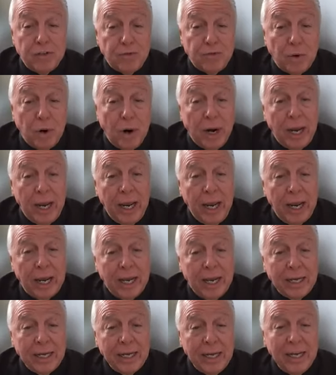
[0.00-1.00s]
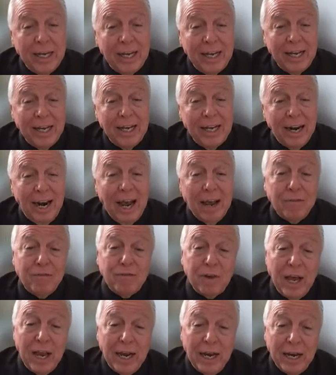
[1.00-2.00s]
for a life
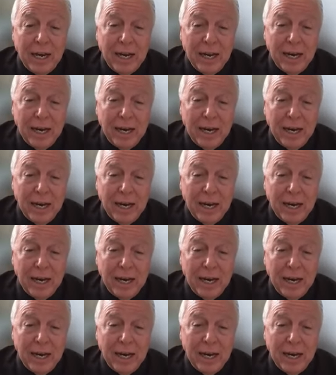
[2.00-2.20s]
flight